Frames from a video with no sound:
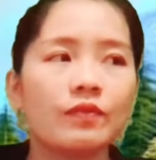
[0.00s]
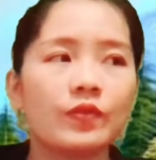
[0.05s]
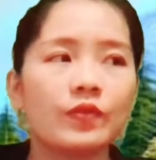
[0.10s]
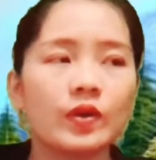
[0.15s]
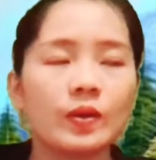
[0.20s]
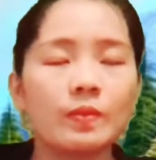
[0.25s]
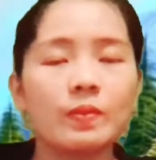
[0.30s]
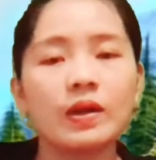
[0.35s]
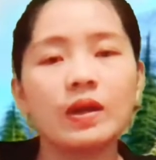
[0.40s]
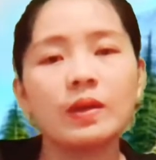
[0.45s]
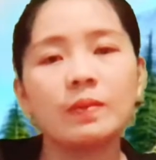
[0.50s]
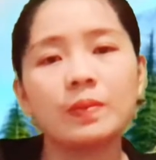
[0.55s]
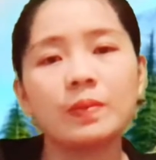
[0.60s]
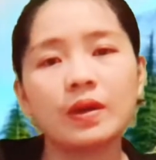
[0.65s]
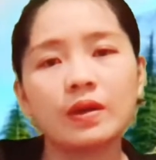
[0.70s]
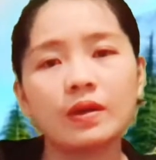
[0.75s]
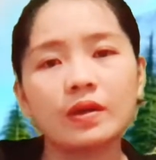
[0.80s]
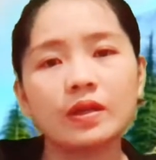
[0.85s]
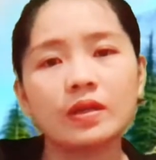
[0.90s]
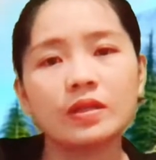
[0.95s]
from my
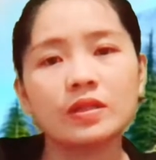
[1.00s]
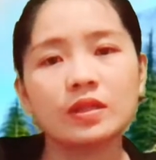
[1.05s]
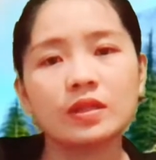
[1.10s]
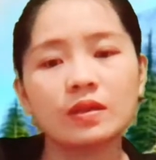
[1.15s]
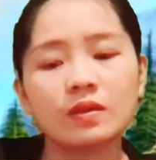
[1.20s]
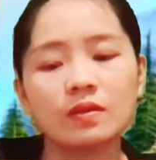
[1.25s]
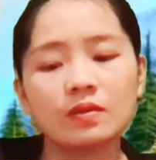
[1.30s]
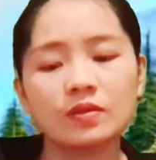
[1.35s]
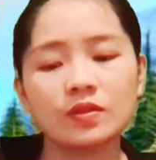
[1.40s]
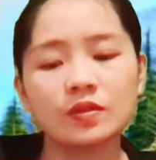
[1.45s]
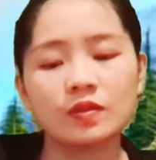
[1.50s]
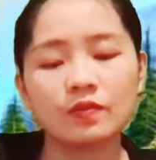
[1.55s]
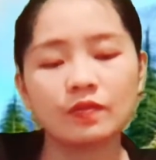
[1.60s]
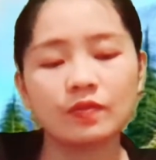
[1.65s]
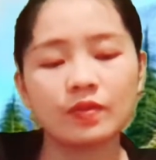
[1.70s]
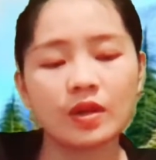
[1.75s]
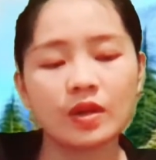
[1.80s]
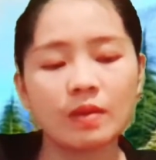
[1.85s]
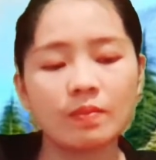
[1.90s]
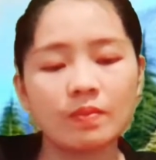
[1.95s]
parents and also
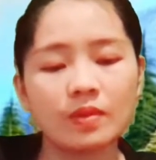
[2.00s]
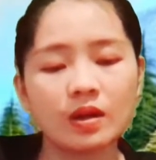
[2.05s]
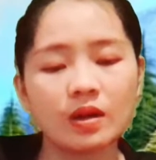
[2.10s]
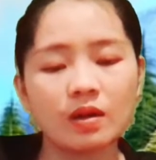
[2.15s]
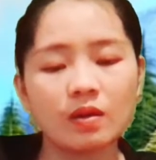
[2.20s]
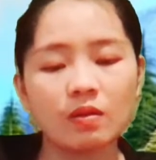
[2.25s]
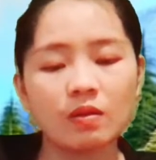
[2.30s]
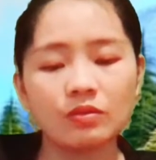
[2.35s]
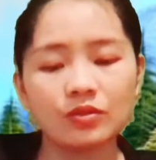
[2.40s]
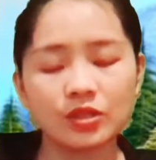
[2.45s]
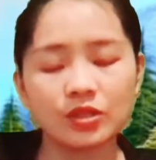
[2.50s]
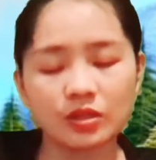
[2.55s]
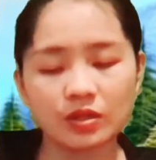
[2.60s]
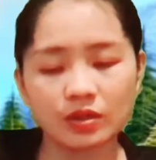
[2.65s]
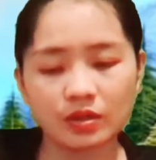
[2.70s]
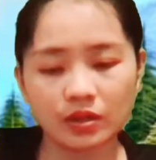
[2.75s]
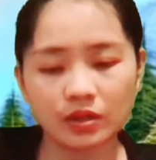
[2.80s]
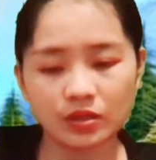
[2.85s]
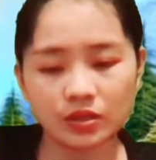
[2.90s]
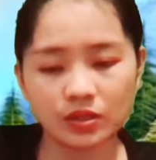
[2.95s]
from old
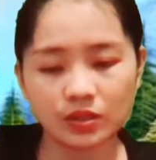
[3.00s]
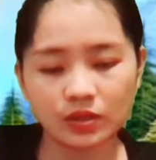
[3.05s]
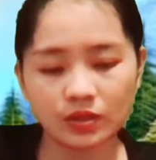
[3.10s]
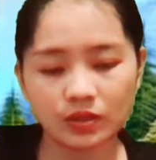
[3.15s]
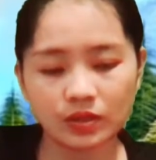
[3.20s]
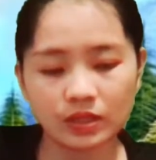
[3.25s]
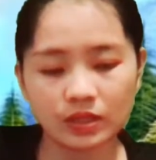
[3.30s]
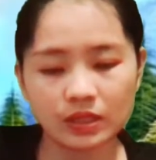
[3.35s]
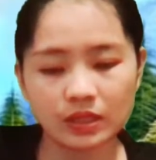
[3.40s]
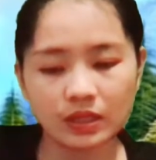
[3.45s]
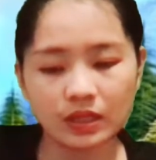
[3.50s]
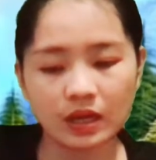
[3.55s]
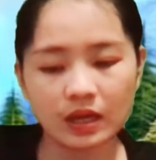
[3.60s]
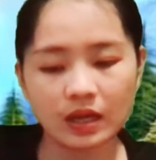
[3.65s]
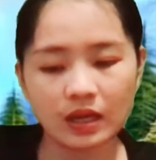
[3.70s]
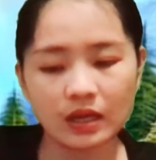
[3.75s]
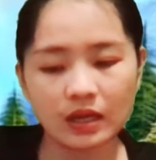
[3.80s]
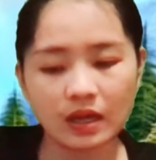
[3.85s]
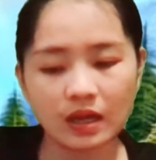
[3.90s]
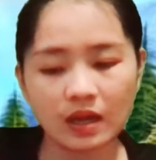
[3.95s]
generations
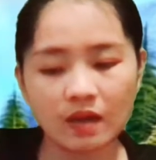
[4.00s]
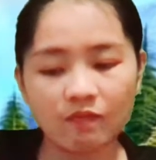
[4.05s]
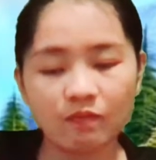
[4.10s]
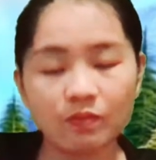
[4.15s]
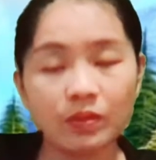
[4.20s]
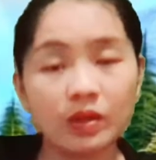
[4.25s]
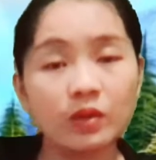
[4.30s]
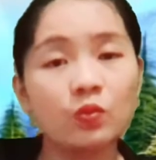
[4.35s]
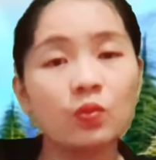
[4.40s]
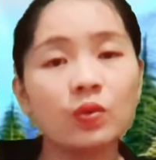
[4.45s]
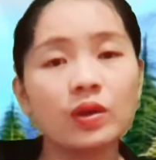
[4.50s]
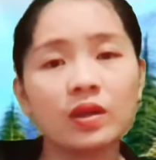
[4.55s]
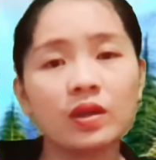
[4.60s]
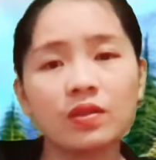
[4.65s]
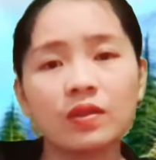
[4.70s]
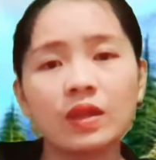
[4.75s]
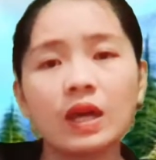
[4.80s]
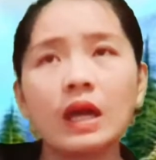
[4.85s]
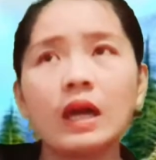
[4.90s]
that I have been with.